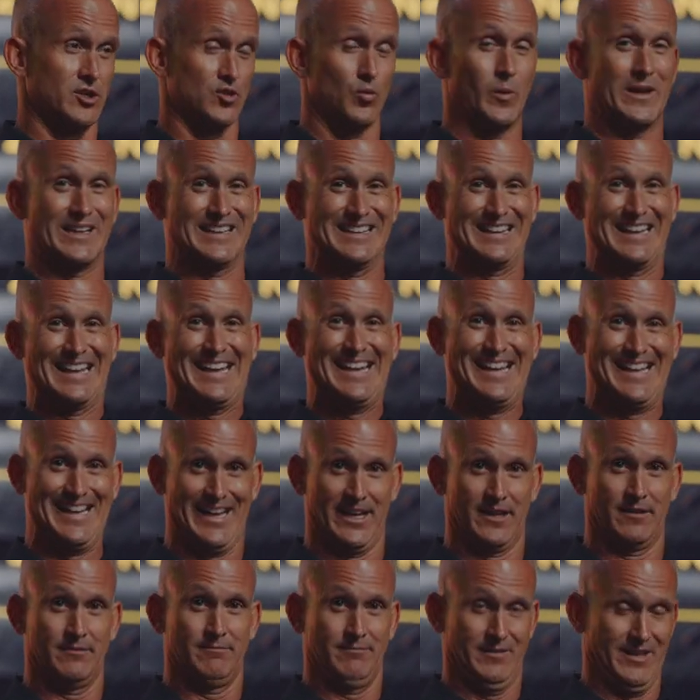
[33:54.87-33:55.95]
when
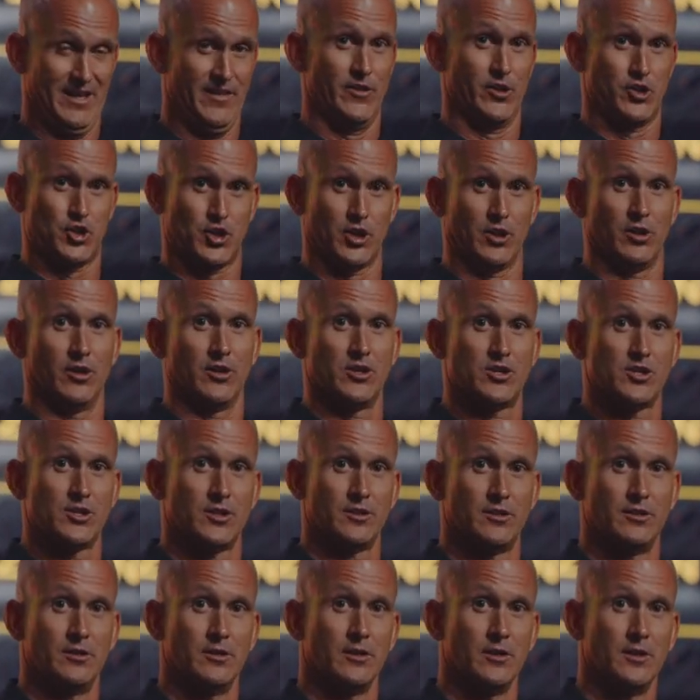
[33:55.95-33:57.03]
leading in the church.
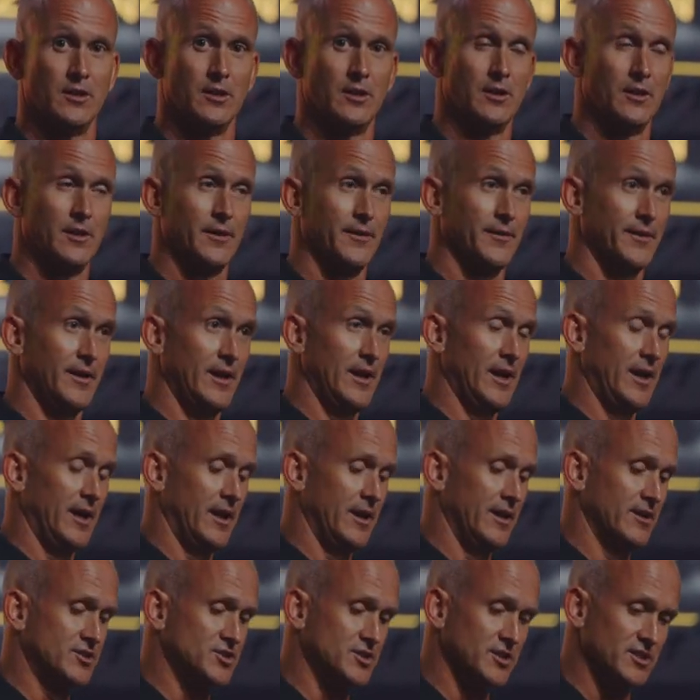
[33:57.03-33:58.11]
And
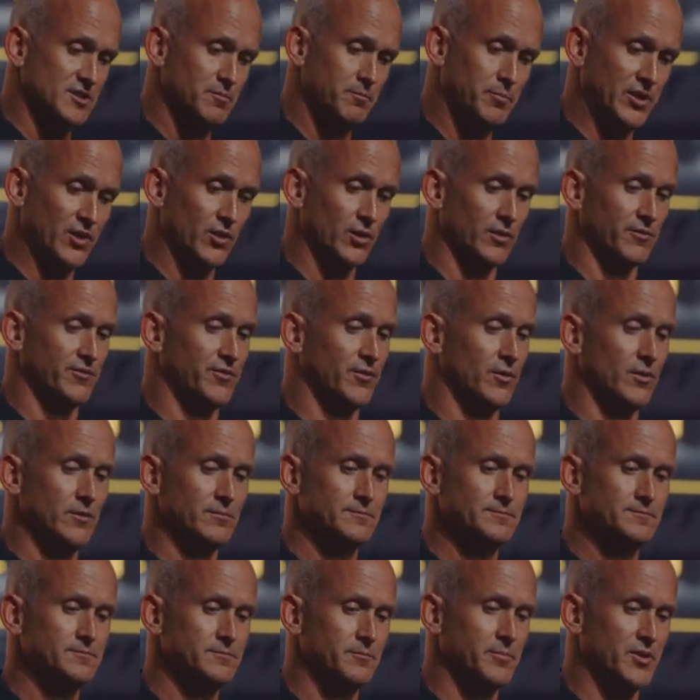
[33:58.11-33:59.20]
it's just beautiful,
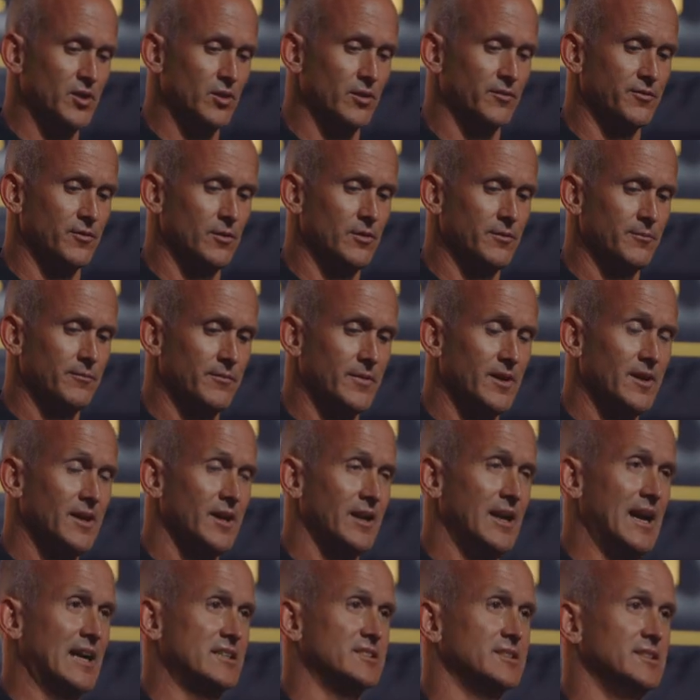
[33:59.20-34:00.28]
beautiful. It
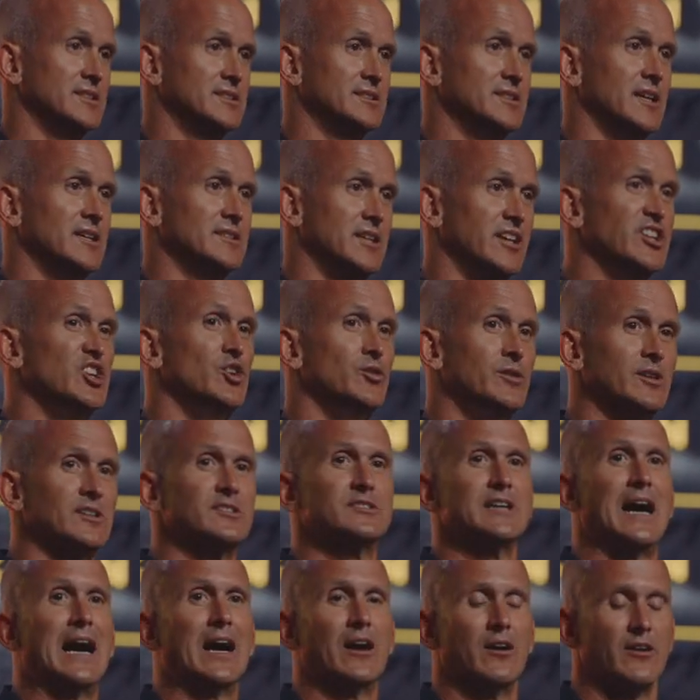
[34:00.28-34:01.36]
actually says that you
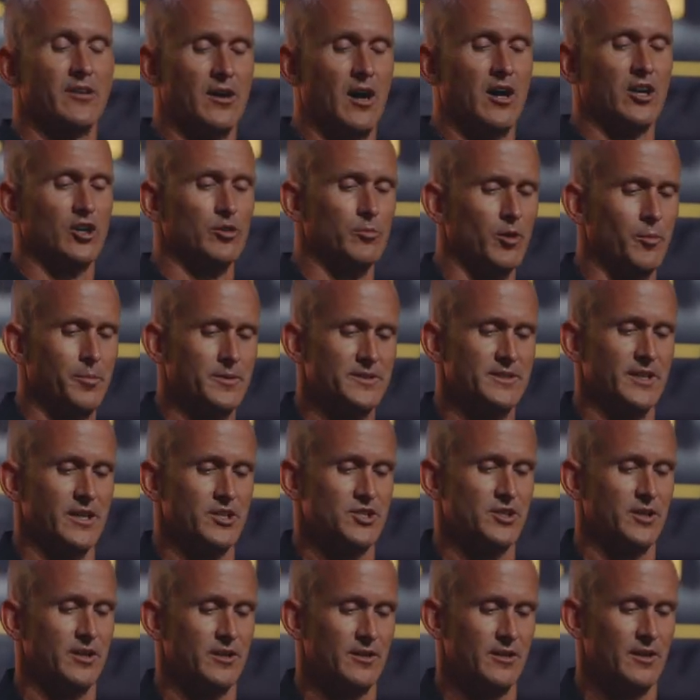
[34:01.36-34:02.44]
desire an honorable
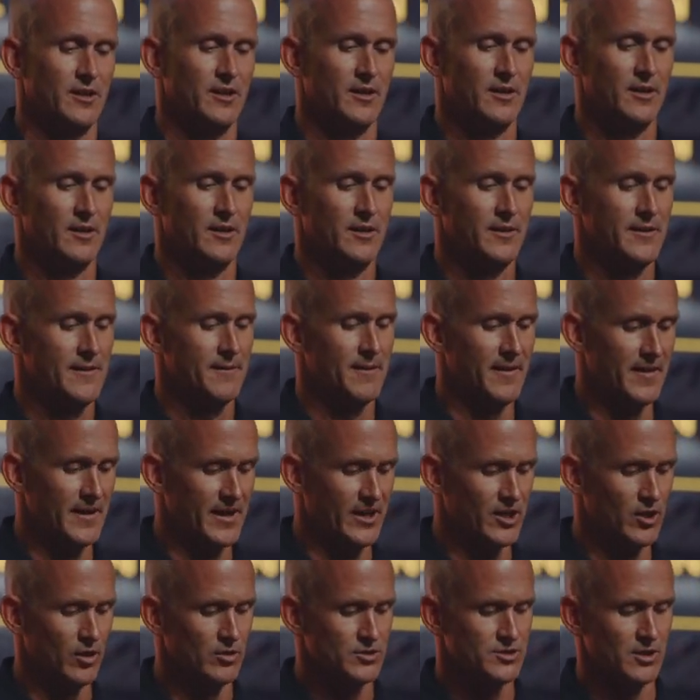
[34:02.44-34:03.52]
position. And then it
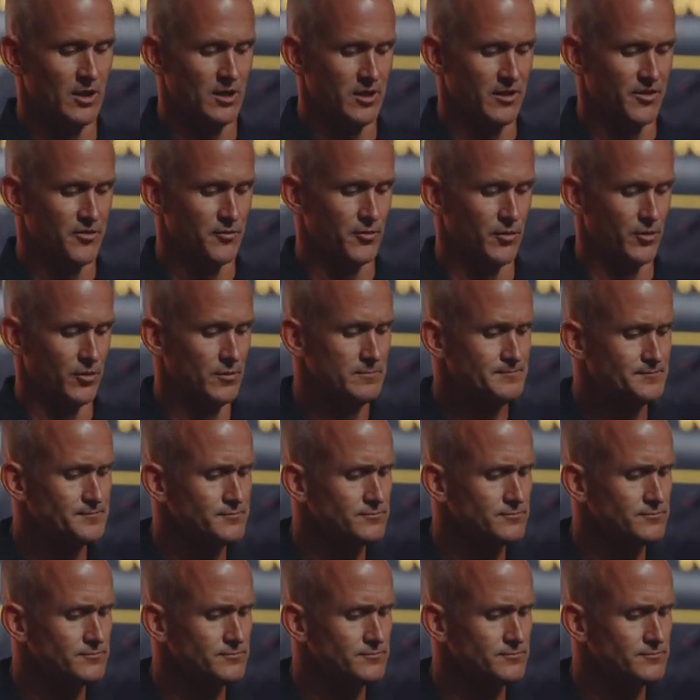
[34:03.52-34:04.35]
goes on through